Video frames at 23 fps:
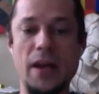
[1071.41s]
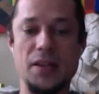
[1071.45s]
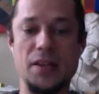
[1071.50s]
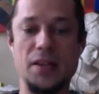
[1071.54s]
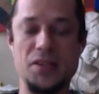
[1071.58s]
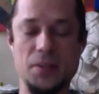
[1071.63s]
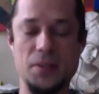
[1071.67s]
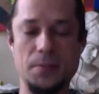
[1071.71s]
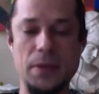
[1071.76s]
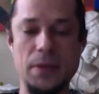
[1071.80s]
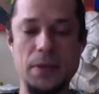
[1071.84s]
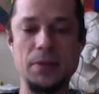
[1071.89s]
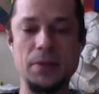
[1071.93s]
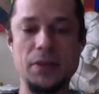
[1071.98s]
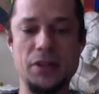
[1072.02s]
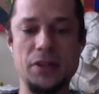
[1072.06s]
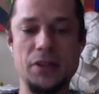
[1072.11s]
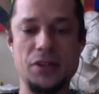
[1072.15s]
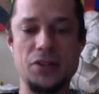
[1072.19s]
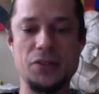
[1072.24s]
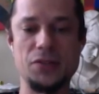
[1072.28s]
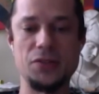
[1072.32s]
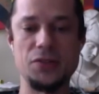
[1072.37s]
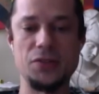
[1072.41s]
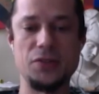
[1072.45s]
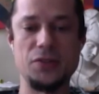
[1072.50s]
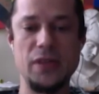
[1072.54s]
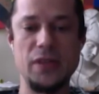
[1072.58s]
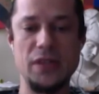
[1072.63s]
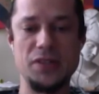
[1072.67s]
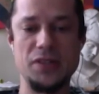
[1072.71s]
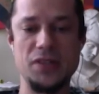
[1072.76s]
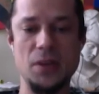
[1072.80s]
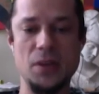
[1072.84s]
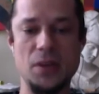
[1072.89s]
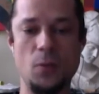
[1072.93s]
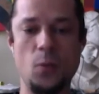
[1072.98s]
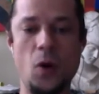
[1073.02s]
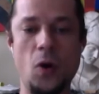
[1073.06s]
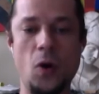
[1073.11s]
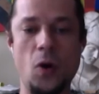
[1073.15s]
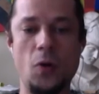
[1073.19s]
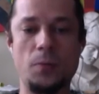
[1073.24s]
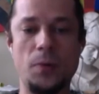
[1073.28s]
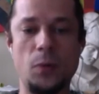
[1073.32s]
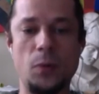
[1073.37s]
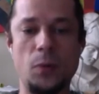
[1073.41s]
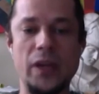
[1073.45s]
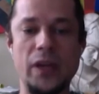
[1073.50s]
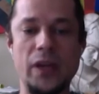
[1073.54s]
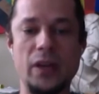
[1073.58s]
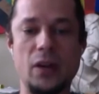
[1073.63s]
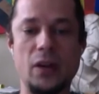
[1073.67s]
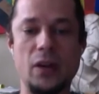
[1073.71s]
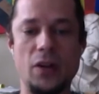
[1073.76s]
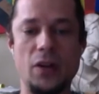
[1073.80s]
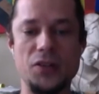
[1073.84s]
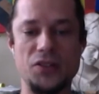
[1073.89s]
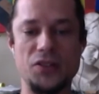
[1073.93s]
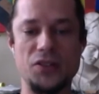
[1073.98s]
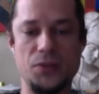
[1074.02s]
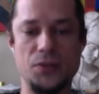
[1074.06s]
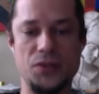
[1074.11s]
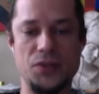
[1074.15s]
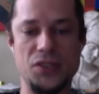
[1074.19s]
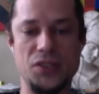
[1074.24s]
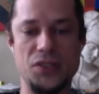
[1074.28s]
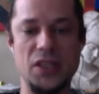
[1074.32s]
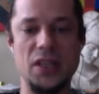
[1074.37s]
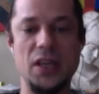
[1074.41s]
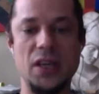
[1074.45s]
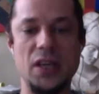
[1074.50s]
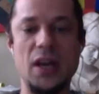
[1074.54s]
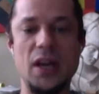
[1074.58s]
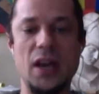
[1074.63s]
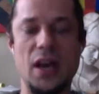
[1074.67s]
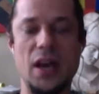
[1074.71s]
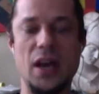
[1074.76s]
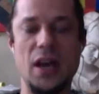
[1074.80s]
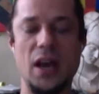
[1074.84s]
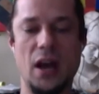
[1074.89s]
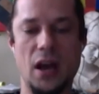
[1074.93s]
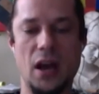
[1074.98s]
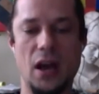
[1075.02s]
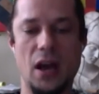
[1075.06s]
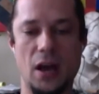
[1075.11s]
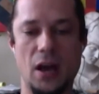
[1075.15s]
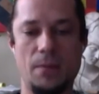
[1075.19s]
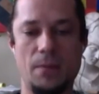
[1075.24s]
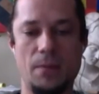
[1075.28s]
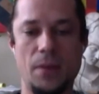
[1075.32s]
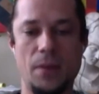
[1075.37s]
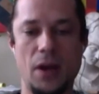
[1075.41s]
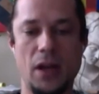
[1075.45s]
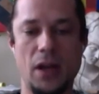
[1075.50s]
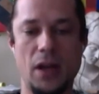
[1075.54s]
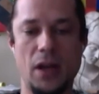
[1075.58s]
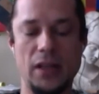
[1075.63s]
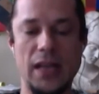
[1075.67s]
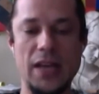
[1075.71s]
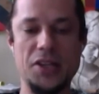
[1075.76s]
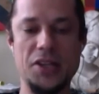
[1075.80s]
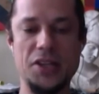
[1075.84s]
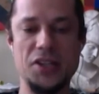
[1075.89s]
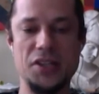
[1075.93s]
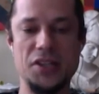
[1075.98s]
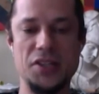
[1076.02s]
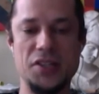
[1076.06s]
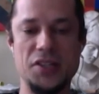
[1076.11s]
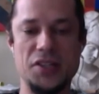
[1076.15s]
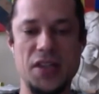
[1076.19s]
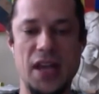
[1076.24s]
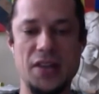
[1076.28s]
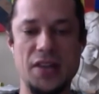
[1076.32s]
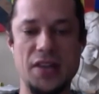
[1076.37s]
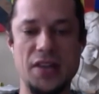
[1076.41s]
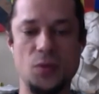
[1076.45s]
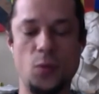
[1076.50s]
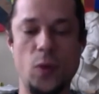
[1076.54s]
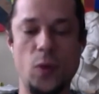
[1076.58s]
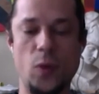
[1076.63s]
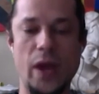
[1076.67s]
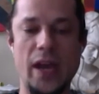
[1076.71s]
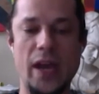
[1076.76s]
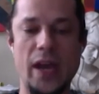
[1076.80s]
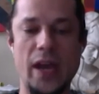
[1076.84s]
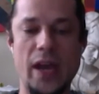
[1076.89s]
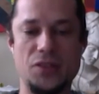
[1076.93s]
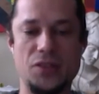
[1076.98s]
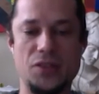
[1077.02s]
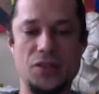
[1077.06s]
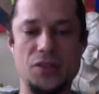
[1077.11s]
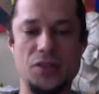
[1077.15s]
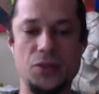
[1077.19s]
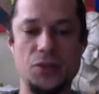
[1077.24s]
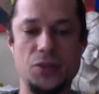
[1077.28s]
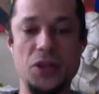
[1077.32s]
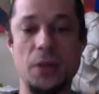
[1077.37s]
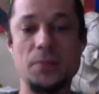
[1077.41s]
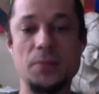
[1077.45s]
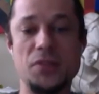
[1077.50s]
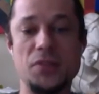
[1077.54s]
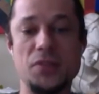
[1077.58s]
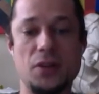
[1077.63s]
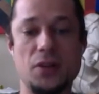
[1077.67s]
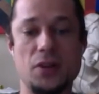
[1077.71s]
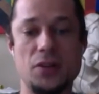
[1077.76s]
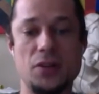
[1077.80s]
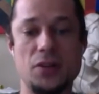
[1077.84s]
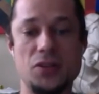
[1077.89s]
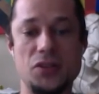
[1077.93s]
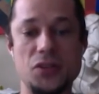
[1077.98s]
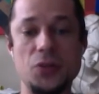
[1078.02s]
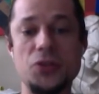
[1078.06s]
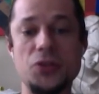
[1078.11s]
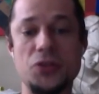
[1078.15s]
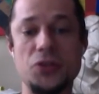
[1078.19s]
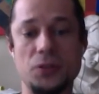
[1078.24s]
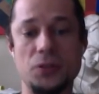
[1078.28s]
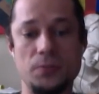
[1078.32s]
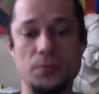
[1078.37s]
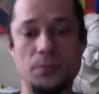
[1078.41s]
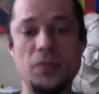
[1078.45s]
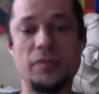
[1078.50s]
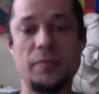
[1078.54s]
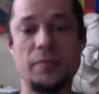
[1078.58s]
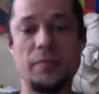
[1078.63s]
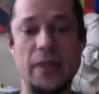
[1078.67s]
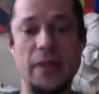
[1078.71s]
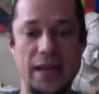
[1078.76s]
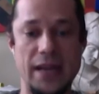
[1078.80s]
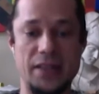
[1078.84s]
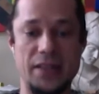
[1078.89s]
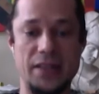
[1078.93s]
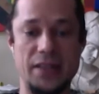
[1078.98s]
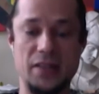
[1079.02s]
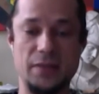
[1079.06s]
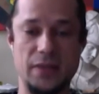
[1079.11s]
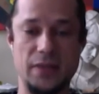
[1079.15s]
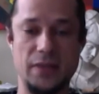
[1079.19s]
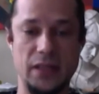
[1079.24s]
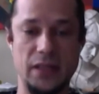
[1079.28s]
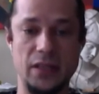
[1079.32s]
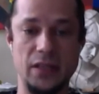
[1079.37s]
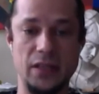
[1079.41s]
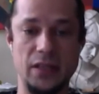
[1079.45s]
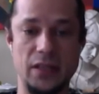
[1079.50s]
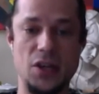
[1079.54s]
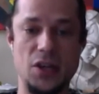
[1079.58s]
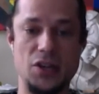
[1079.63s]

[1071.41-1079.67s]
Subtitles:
Some people are going to choose to do that, some won't, but we can also see elections as a way to jumpstart social movement activity.